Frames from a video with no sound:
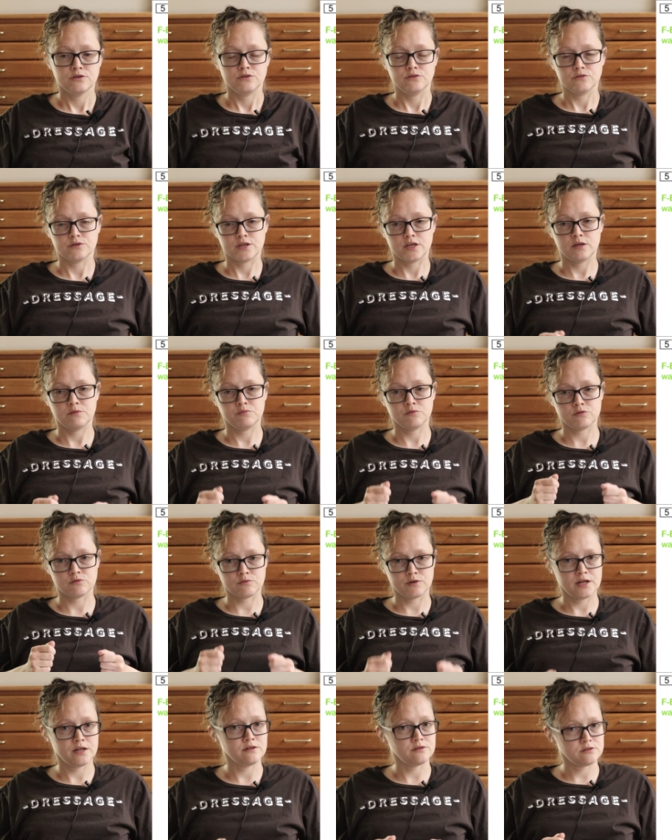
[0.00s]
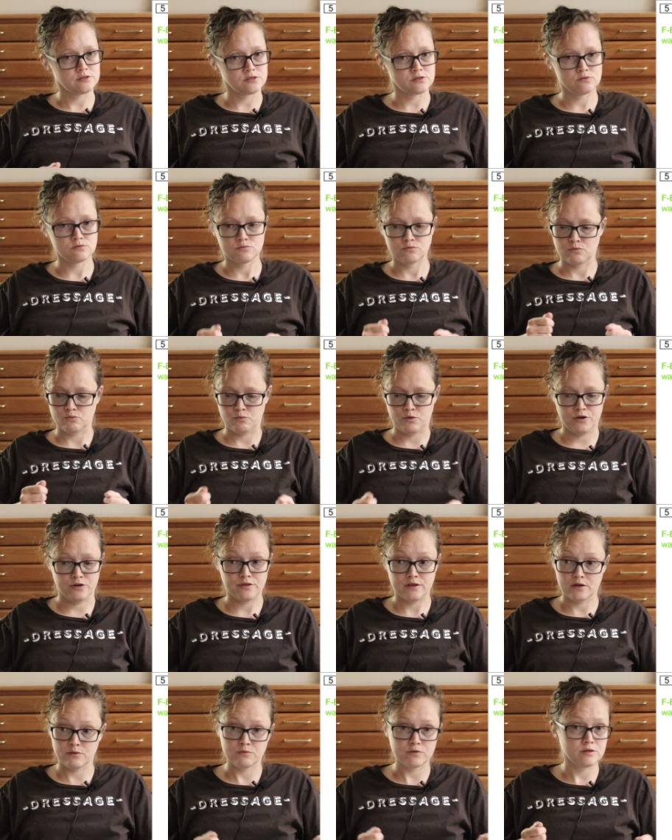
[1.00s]
You keep your reins where
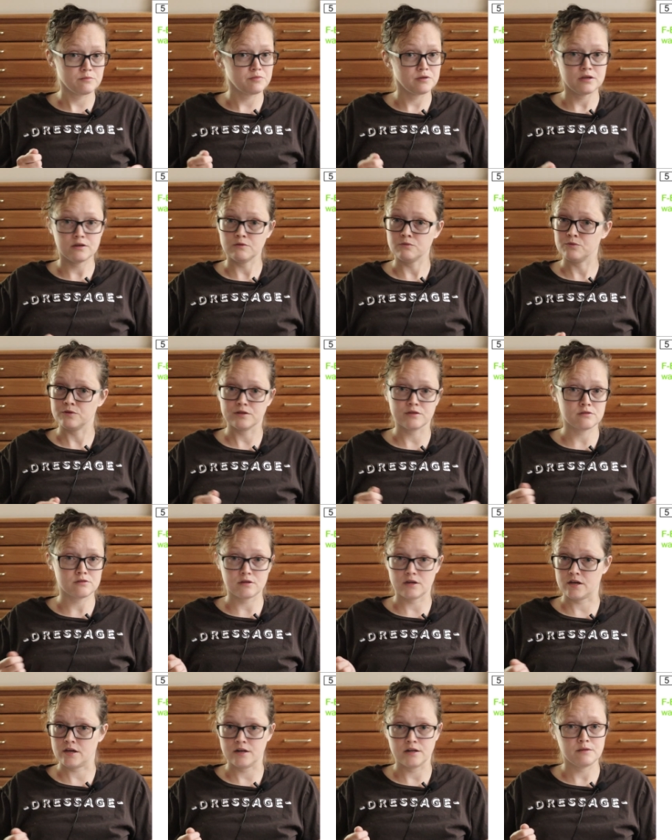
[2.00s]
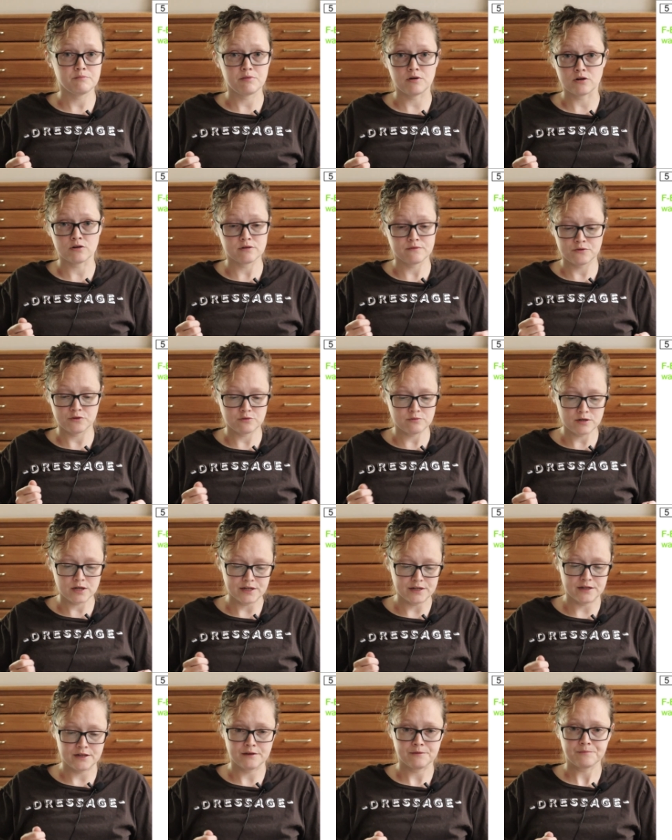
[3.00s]
they would be with any part of your
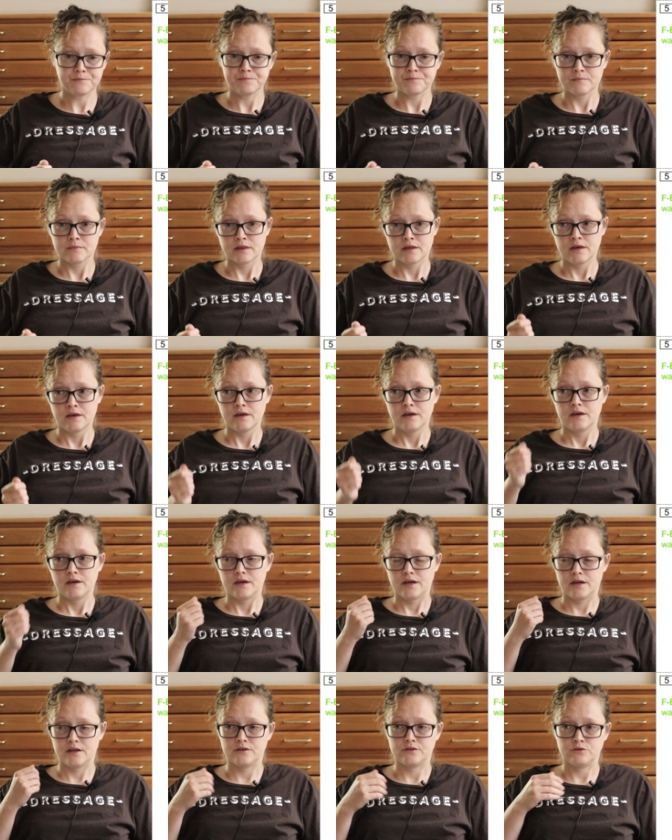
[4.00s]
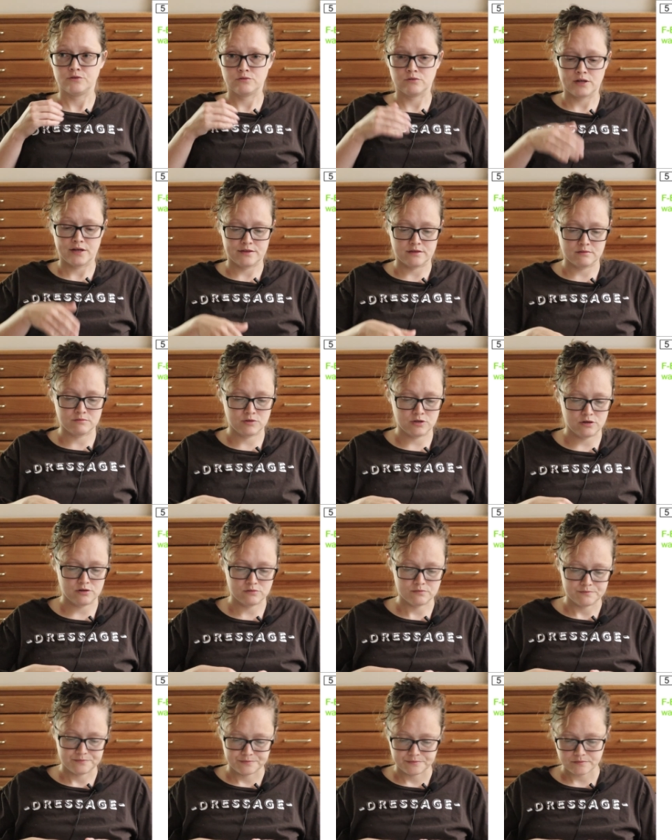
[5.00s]
riding, and you let them
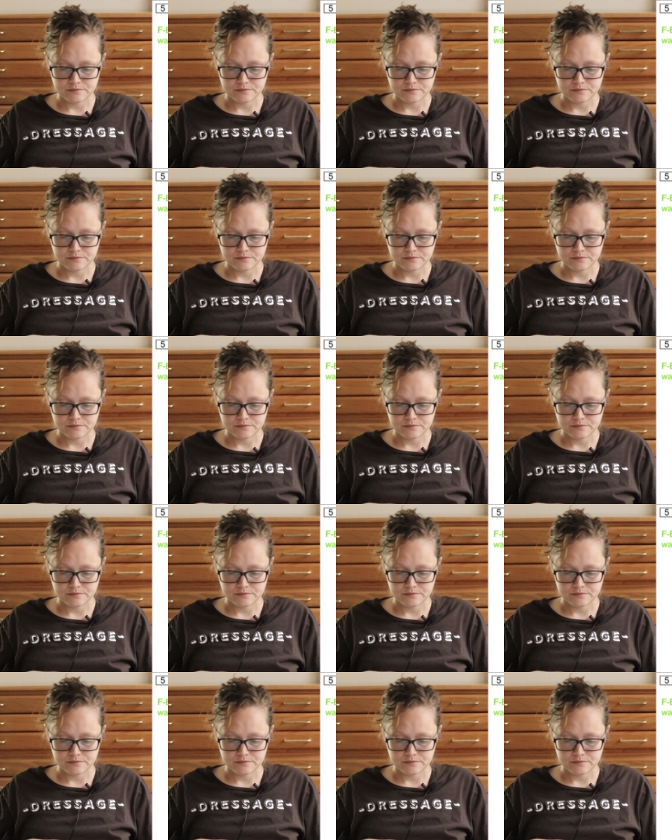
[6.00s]
go.